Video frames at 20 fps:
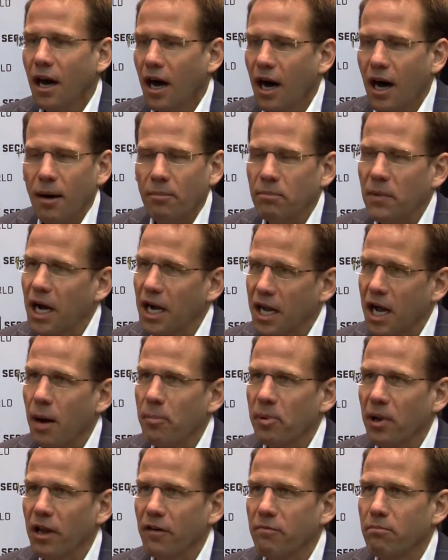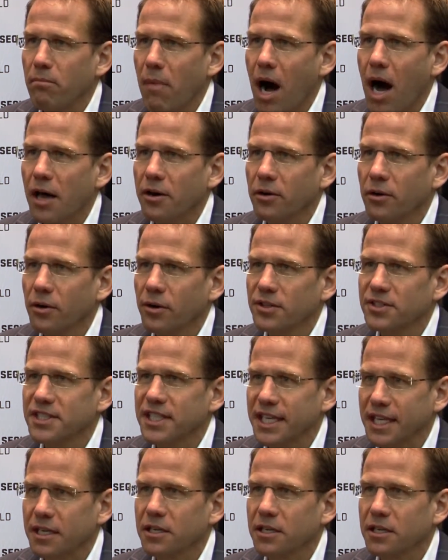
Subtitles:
a couple of models,